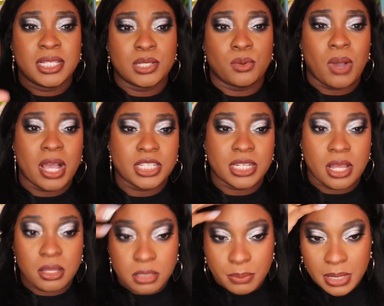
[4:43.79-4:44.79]
to wash it
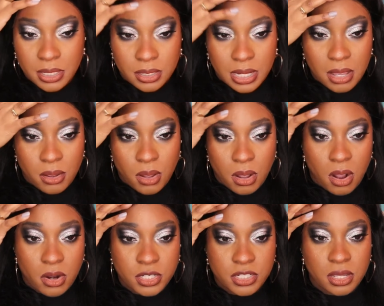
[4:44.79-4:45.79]
out depending on how
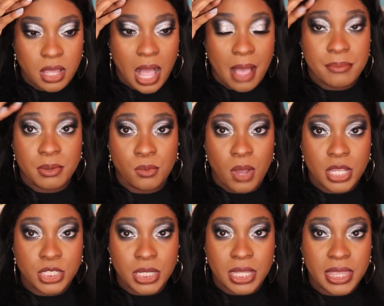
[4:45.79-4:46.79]
harsh I've been
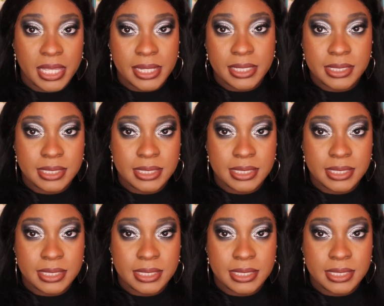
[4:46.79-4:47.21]
washing things.